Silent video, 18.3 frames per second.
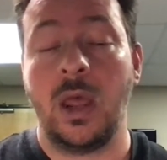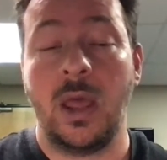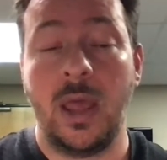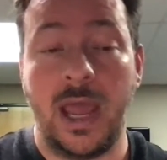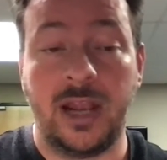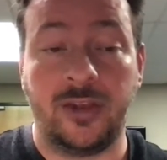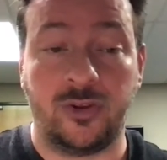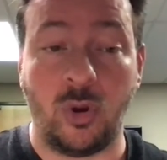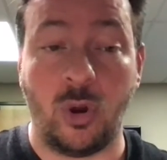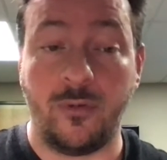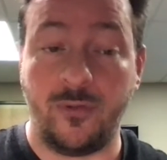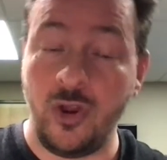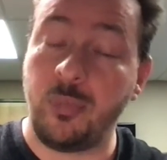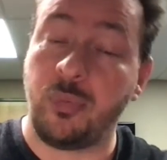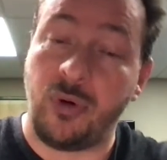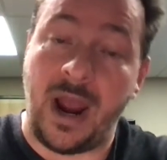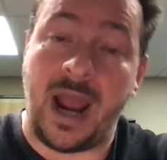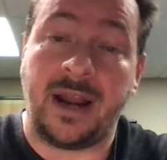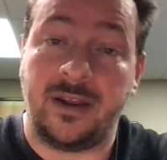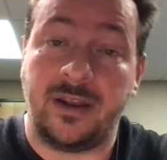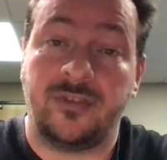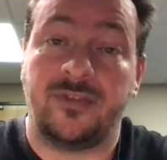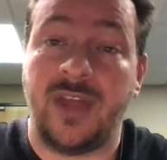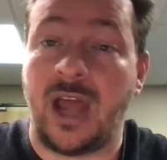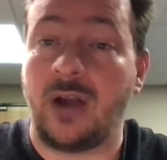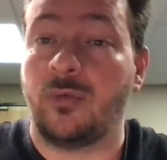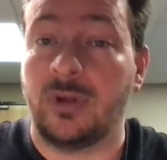And so if you practice
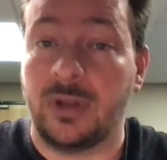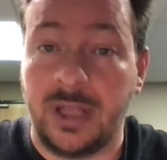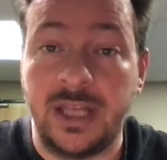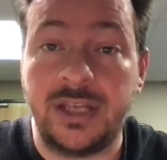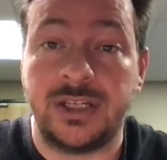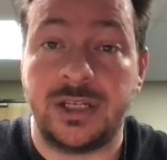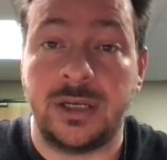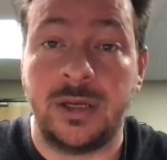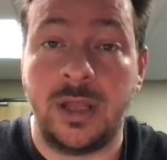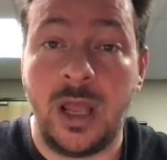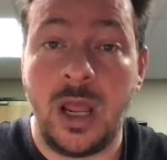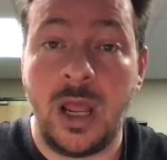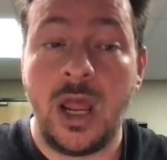that religion,